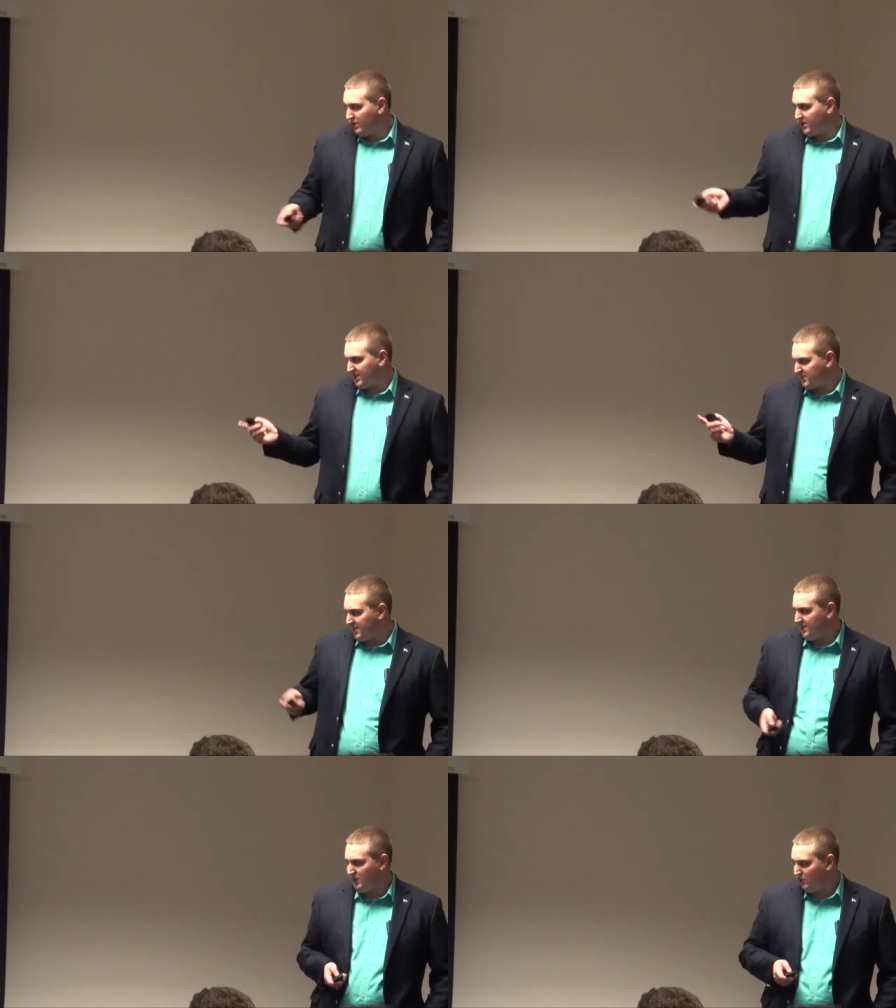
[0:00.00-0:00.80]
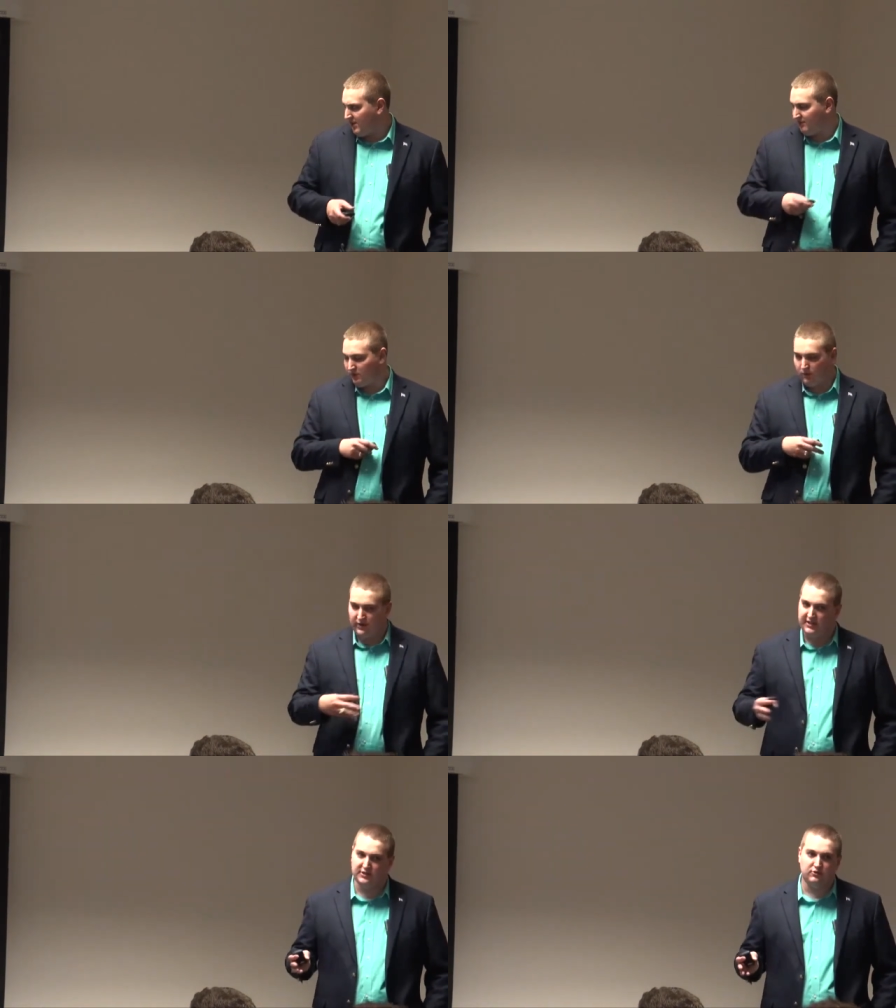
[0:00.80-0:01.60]
like I said, you'll have to
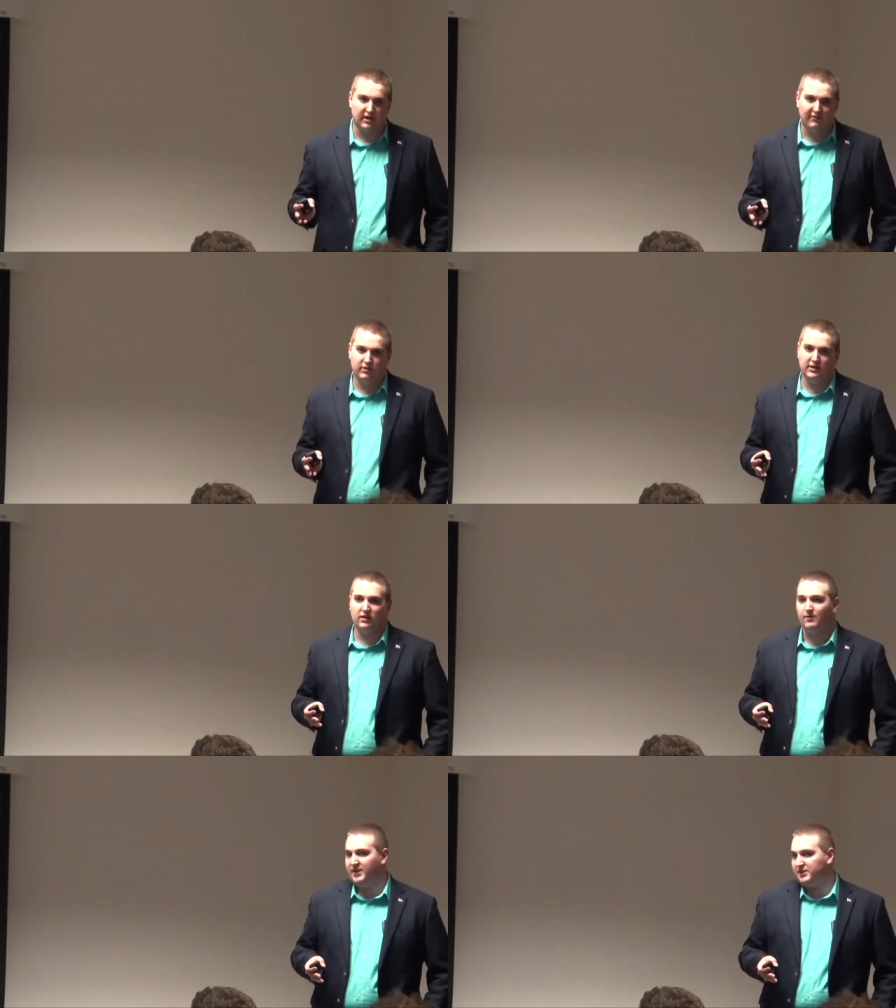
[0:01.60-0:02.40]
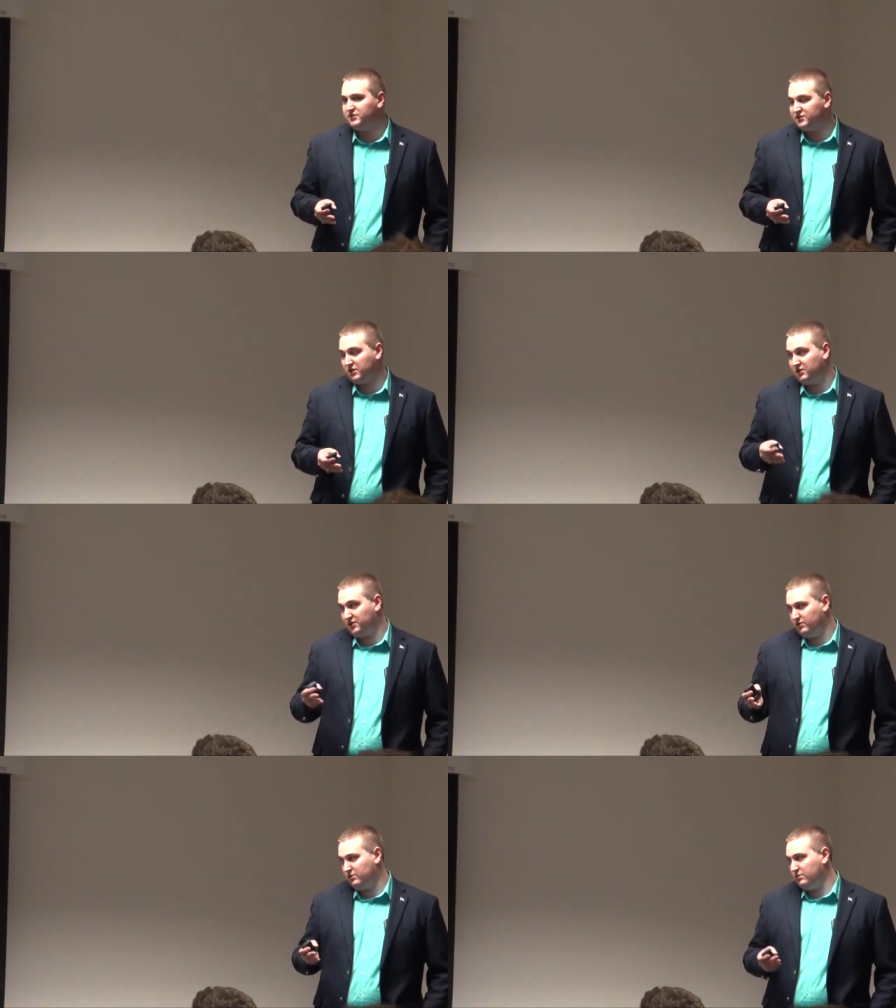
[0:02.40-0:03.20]
arrange your travel and accommodations all
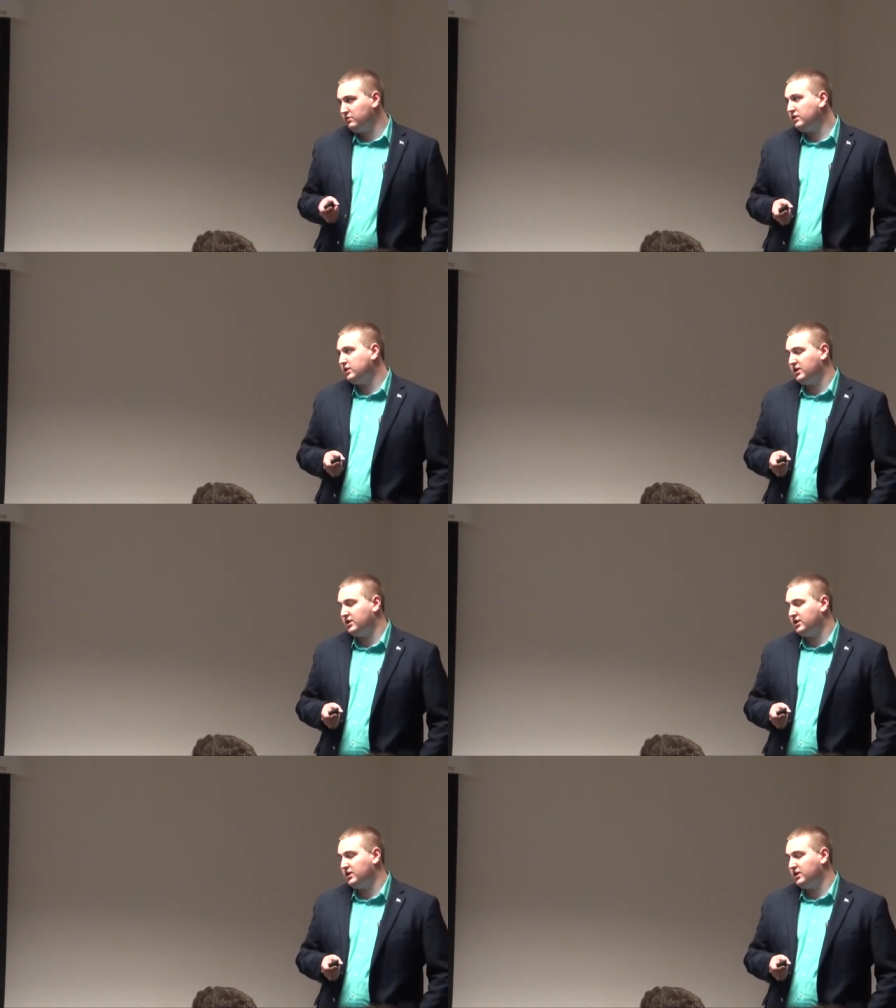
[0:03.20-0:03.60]
on your own.